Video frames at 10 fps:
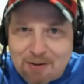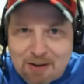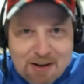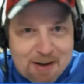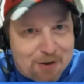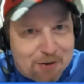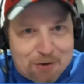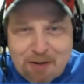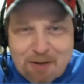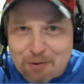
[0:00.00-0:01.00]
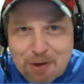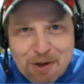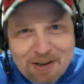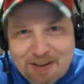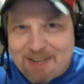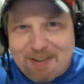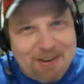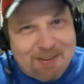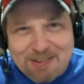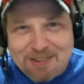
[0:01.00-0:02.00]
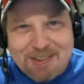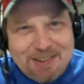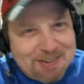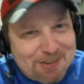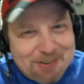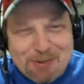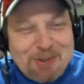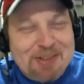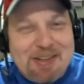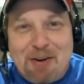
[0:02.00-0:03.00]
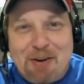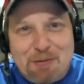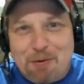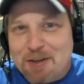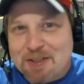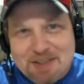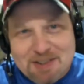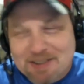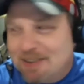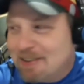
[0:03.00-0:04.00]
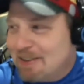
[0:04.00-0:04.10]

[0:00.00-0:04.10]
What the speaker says: Okay, you'll have to do. You'll have to carry the voice because